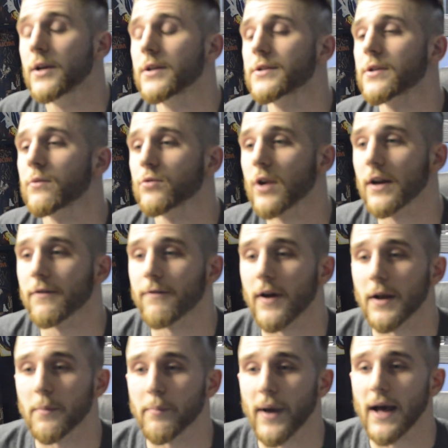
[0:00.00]
So I'm trying to
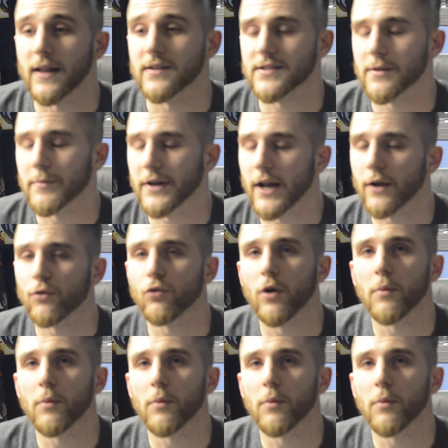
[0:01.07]
find a balance. I mean, I grew